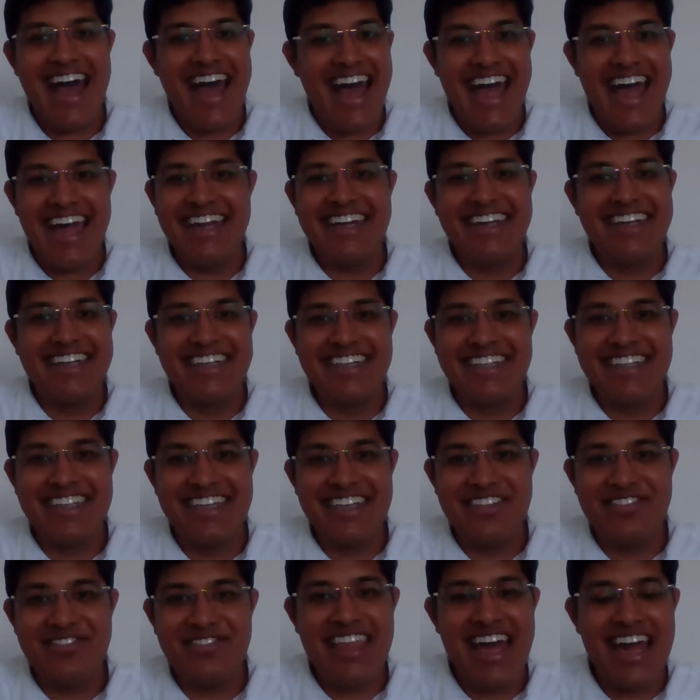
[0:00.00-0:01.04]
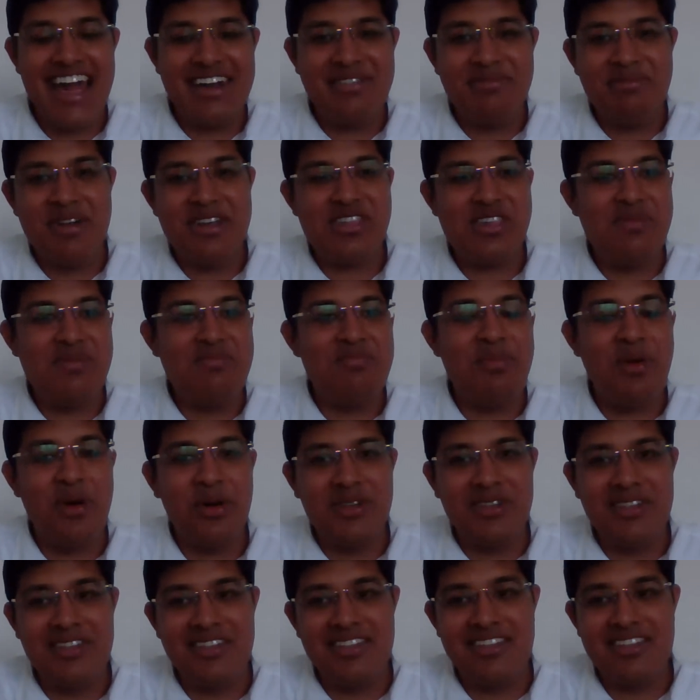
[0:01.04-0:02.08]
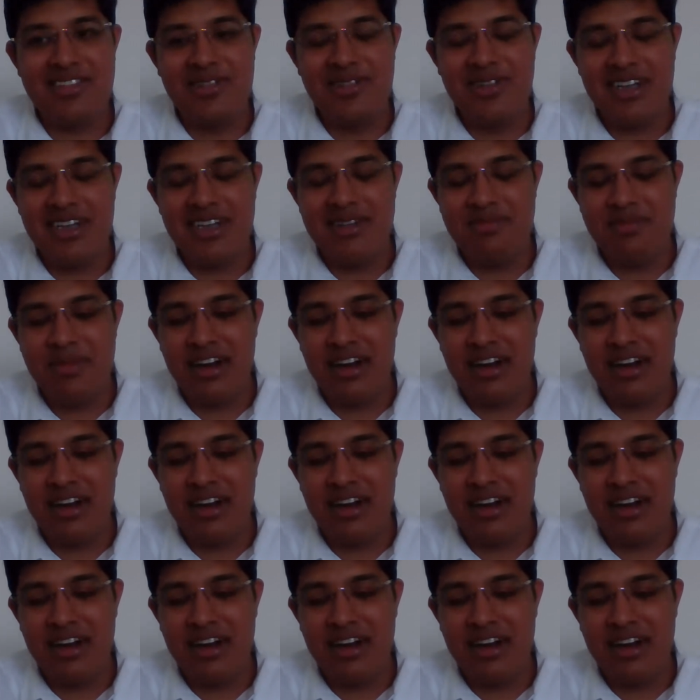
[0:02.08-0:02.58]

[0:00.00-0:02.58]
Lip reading: I didn't give that much importance to it,